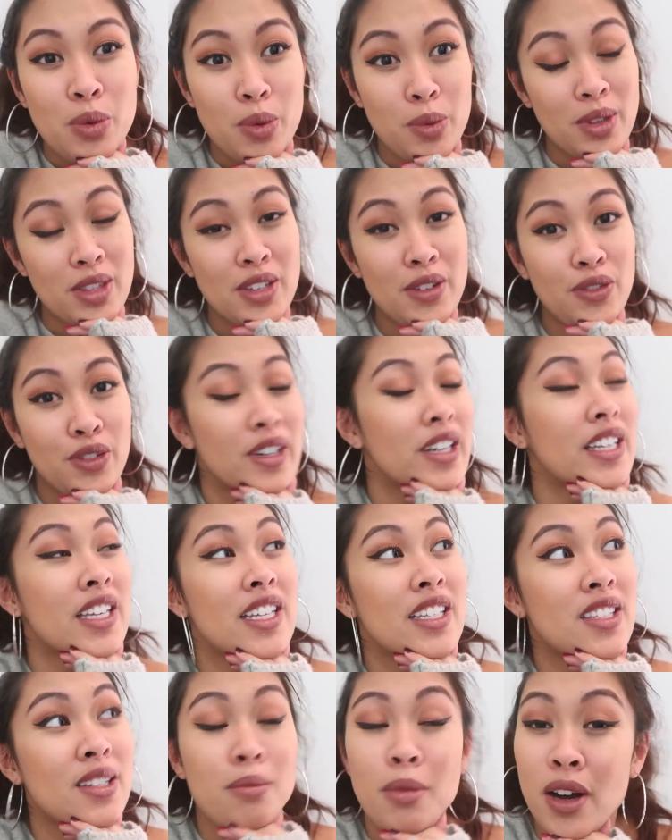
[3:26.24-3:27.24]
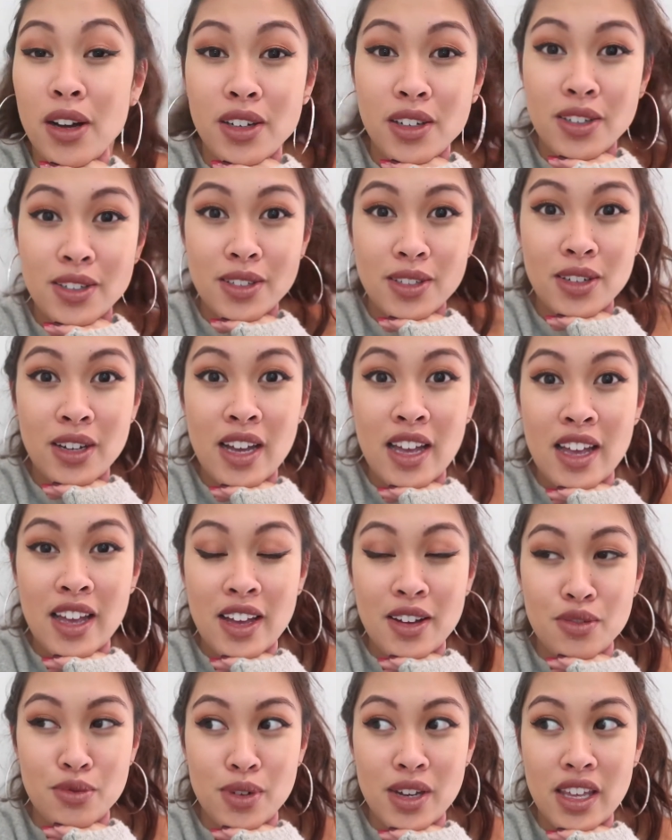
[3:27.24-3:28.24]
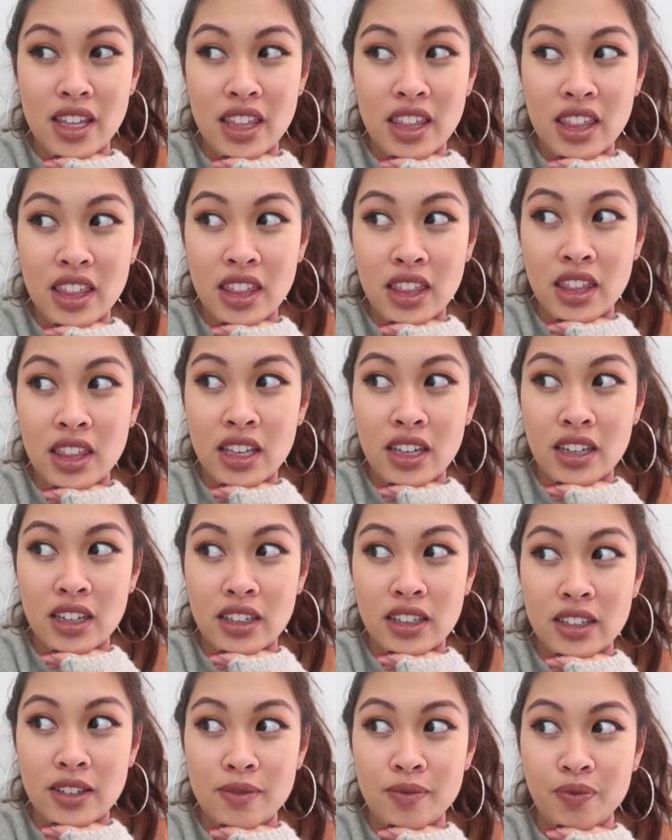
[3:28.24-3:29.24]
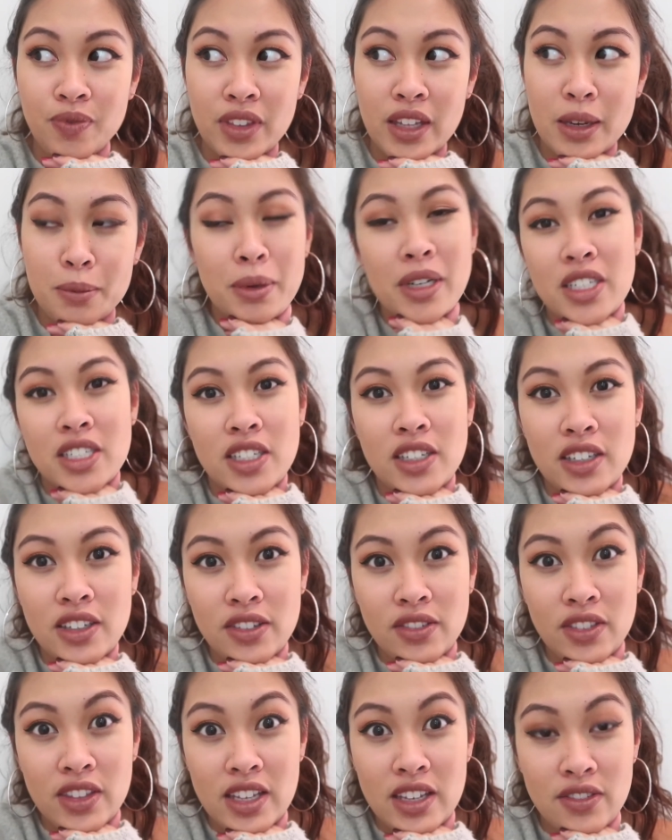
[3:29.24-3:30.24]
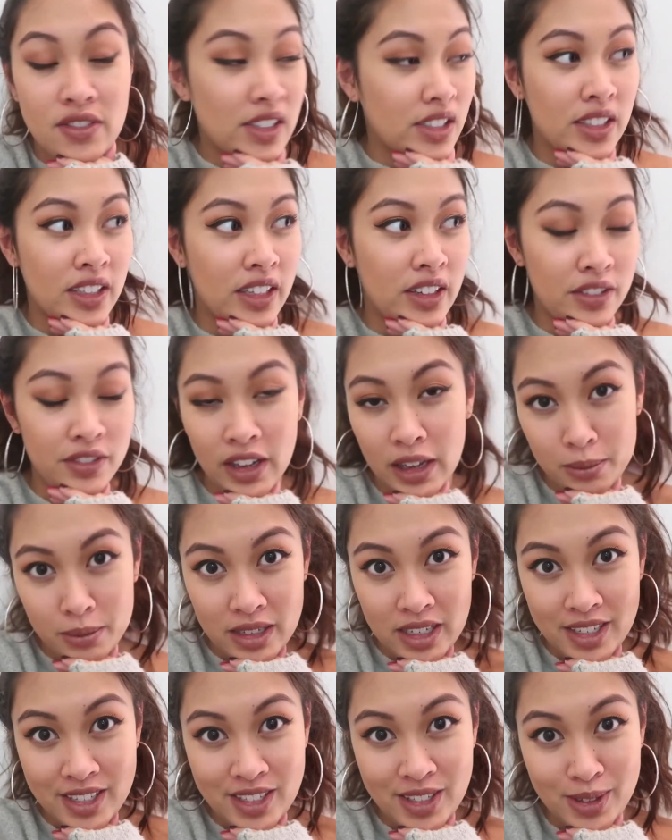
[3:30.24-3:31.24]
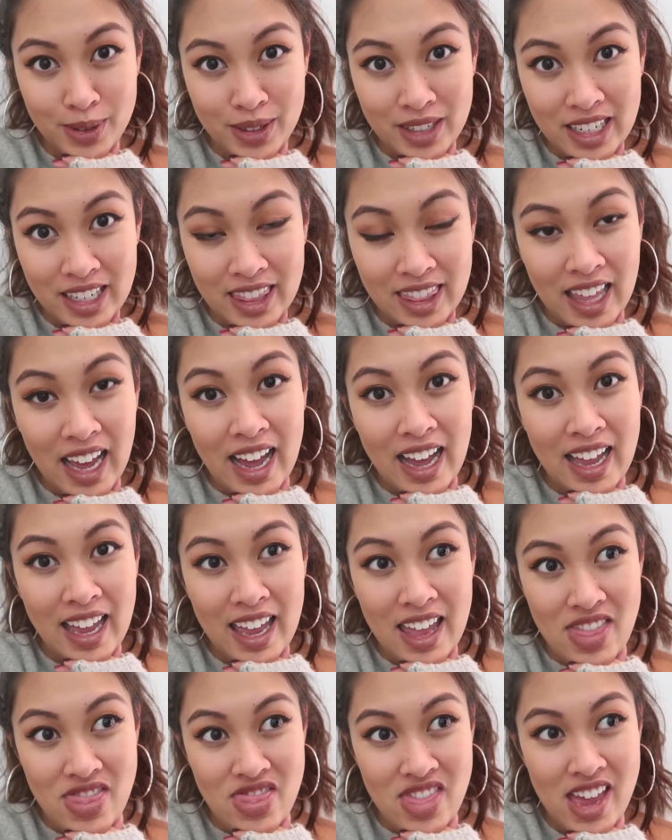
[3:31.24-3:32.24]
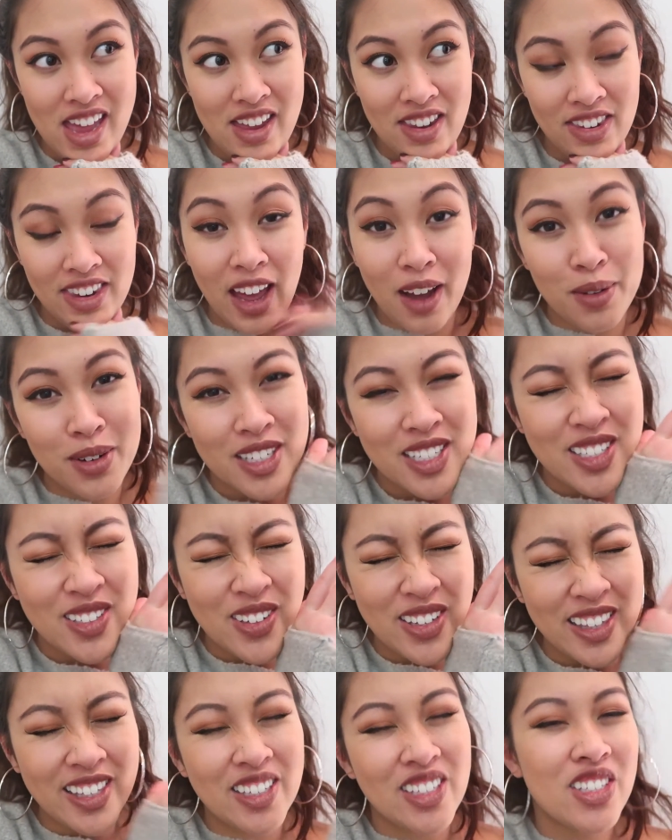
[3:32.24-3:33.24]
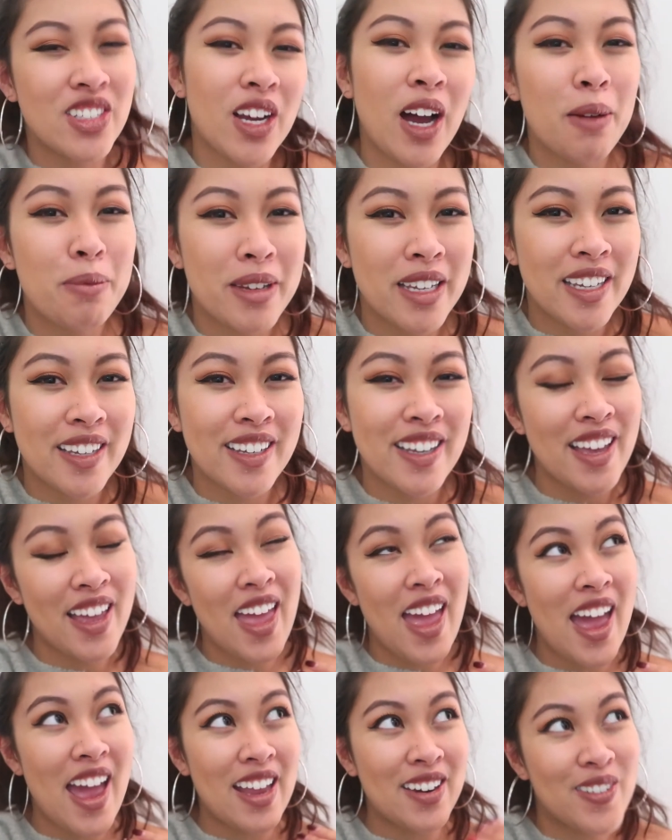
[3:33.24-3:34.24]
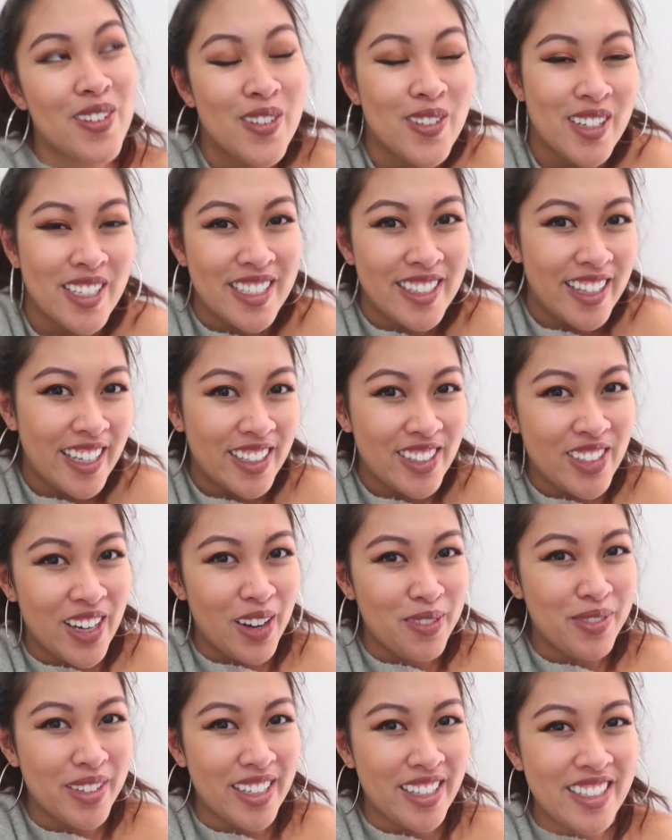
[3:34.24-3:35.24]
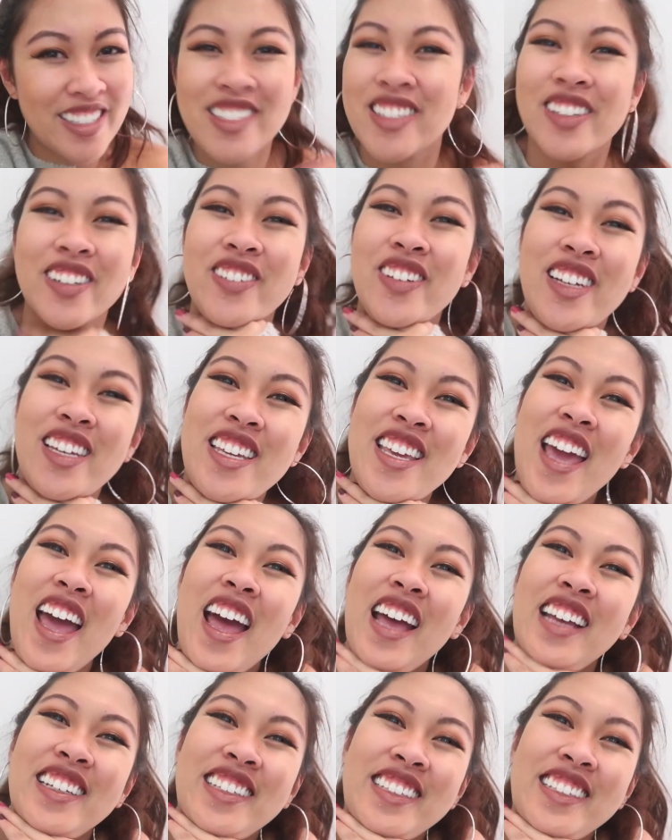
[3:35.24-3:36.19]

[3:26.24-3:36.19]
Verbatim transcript: we went to Frankie Tomatto with um, a bunch of the Victolero family. So we did that and then now we're just doing a little shopping and who doesn't like shopping? So yeah.